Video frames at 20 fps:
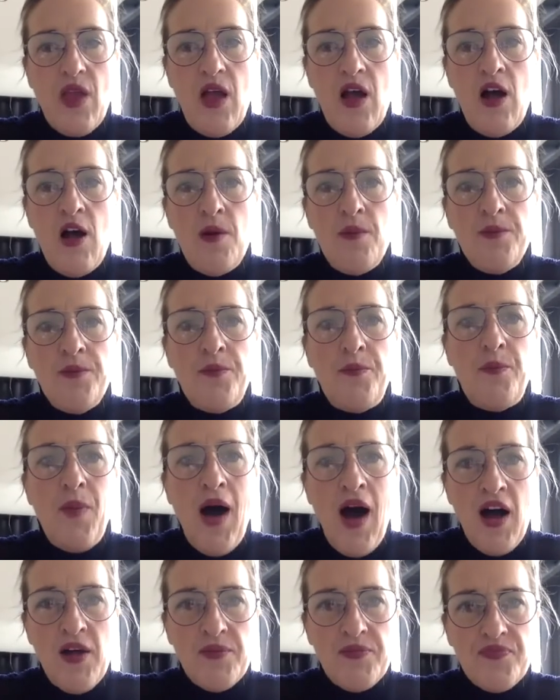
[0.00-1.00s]

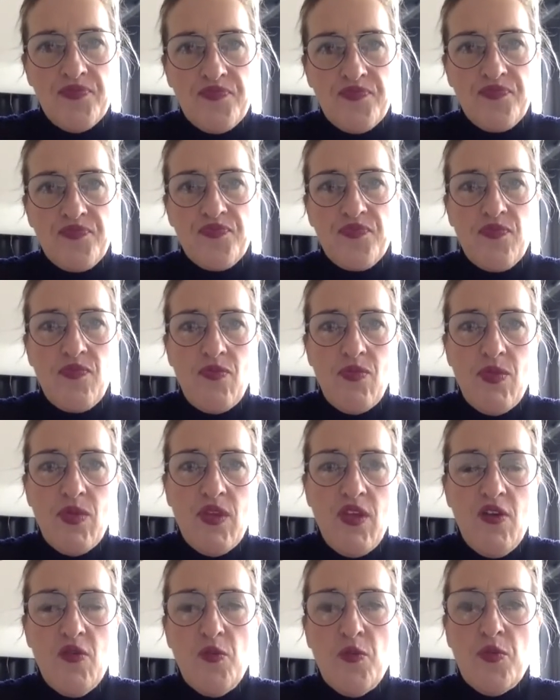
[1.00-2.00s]
but
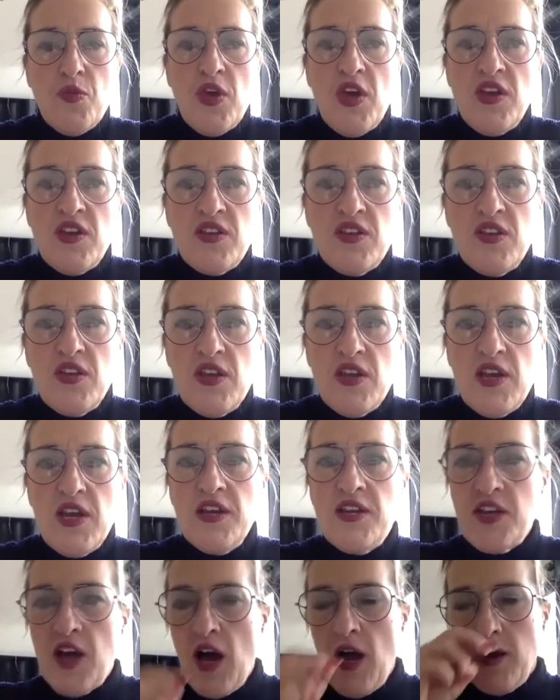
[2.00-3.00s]
he
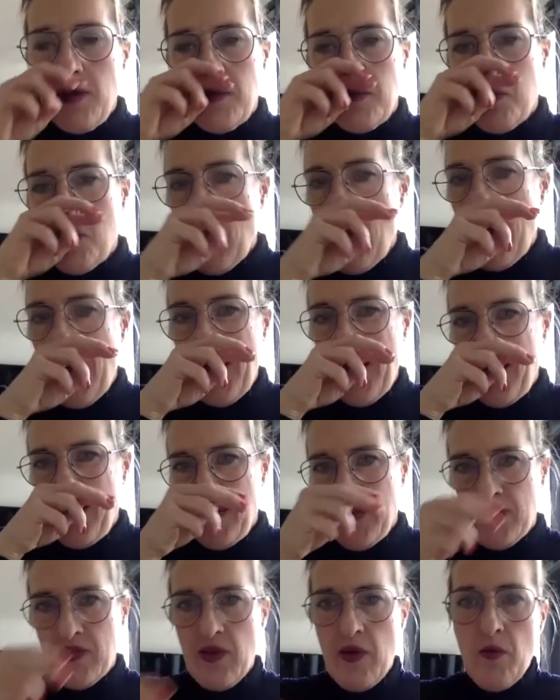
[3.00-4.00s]
does
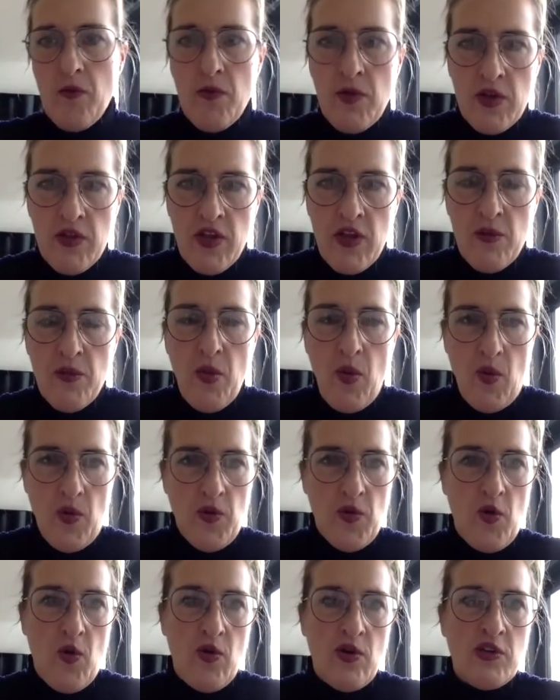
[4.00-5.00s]
raise really
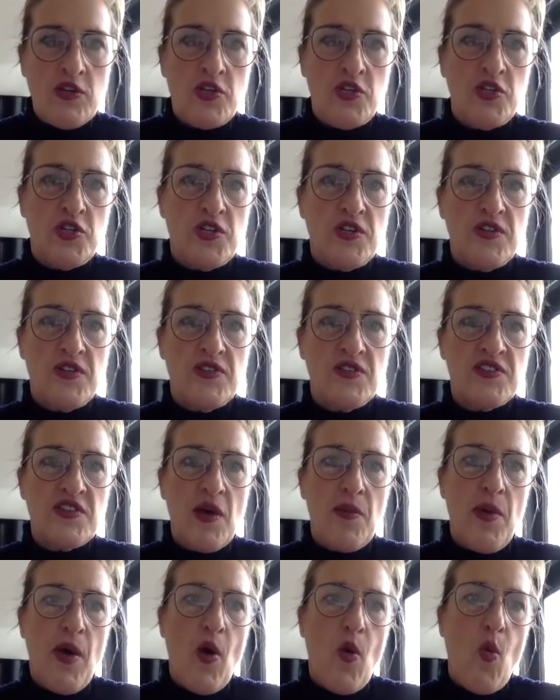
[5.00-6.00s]
important questions
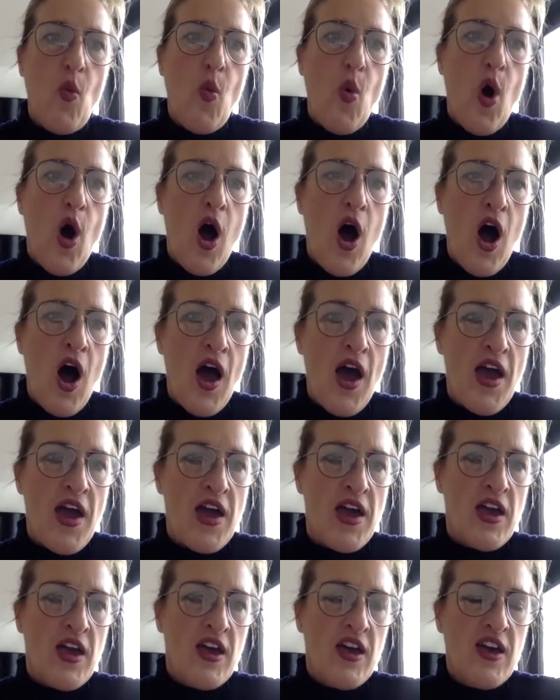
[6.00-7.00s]
about
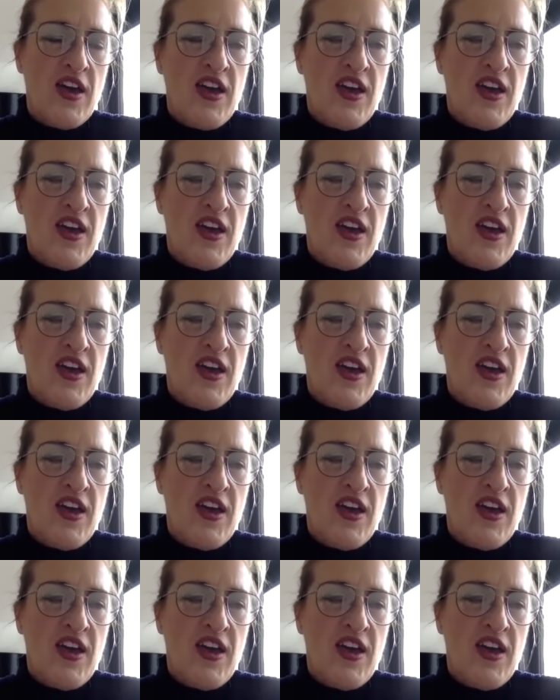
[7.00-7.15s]
why,